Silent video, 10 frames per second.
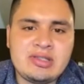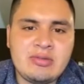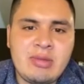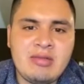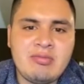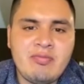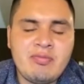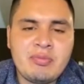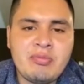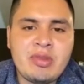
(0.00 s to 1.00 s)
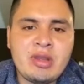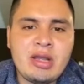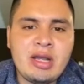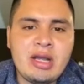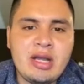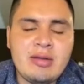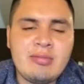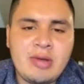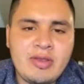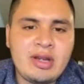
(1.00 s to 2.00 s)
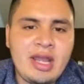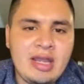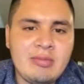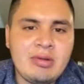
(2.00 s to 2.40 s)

So my mother came